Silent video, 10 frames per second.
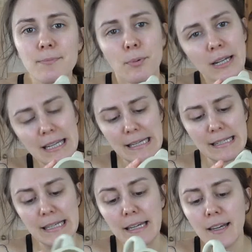is pretty
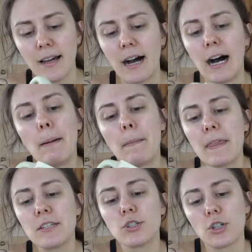easy. Um,
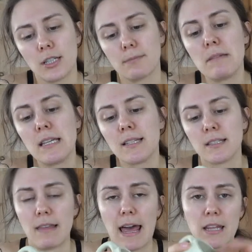this just means
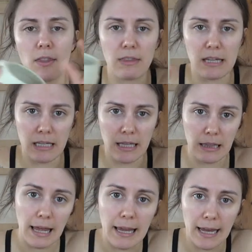that the
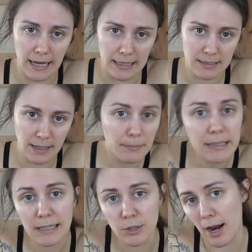clay has
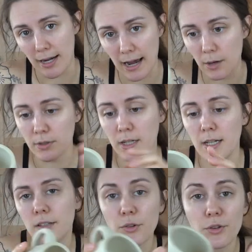completely dried out.
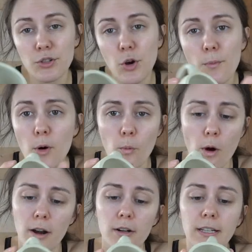So there's no more
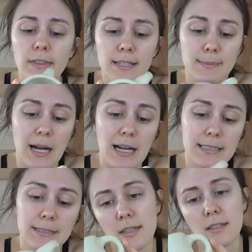water in this
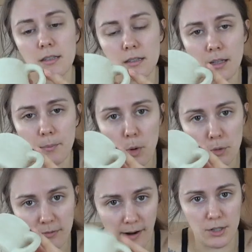pot. This is the
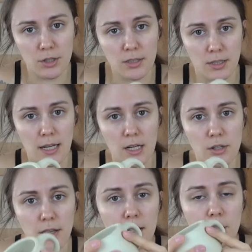most fragile
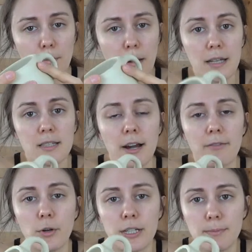stage that your pots are
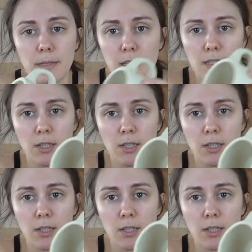ever going to be in.